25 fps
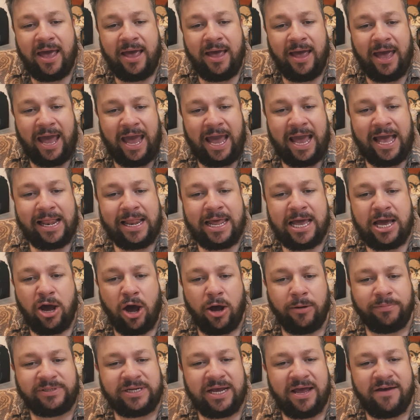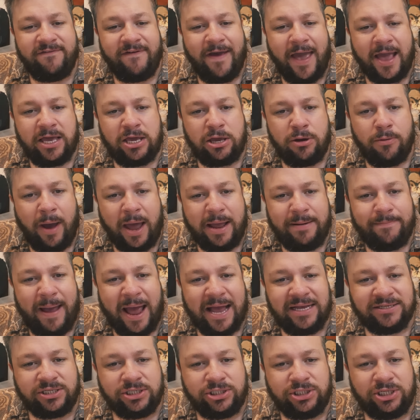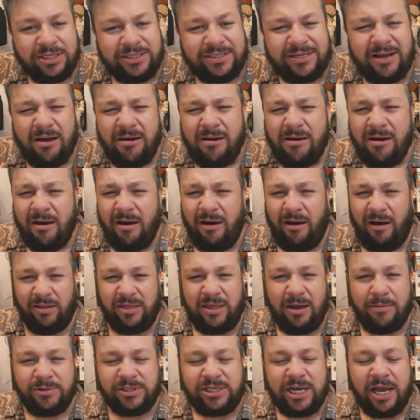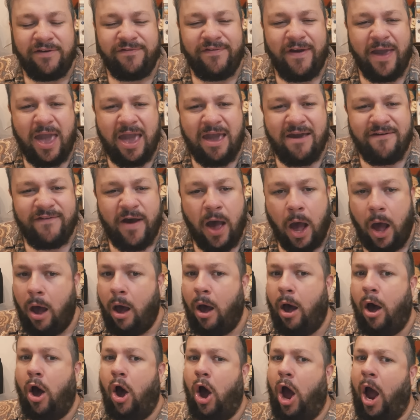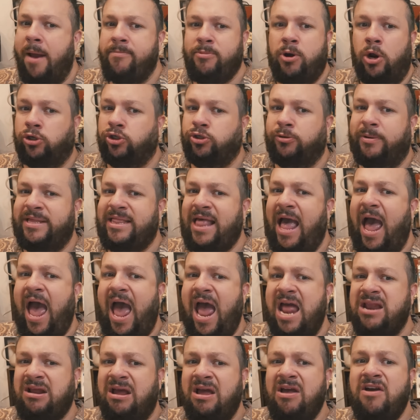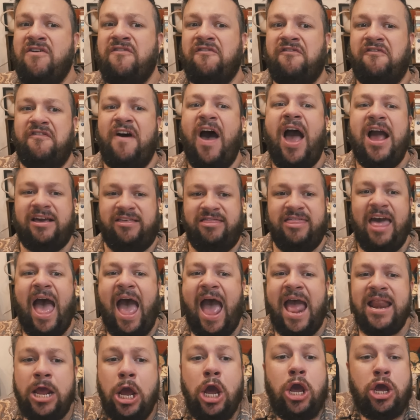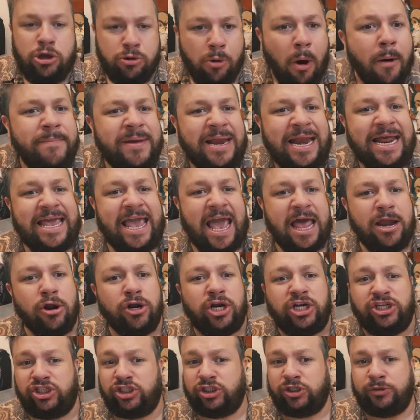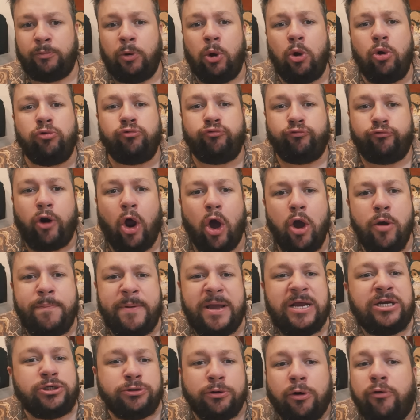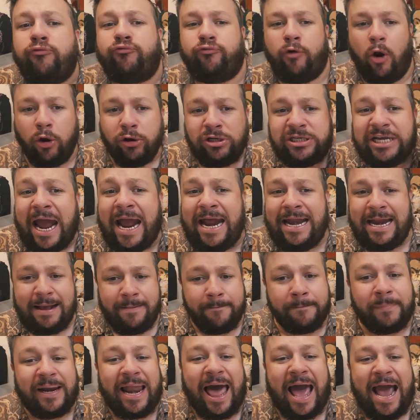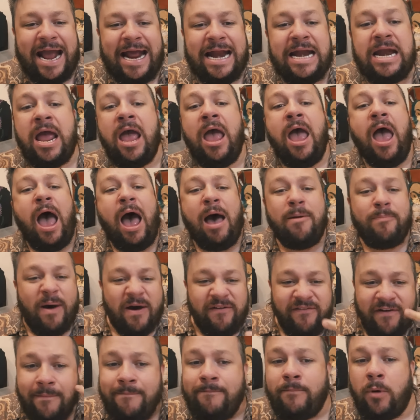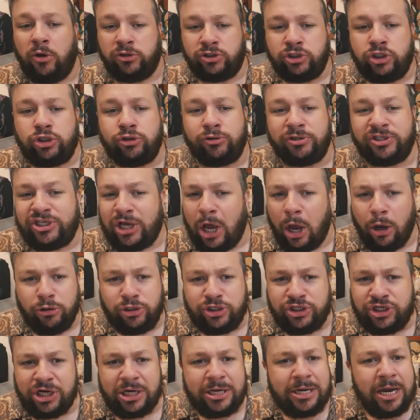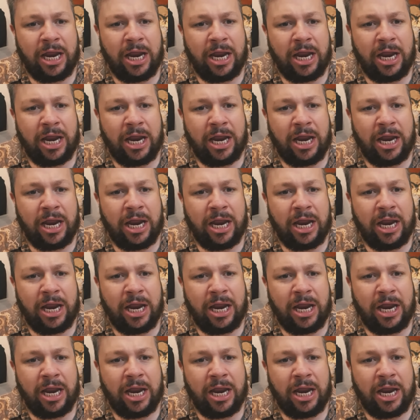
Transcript: helicopter evacuate passengers. Oh, that would take forever. Oh, I'm not doing that. Fuck that. You want me to get on a small rope into a rotating blade above a monstrous ocean?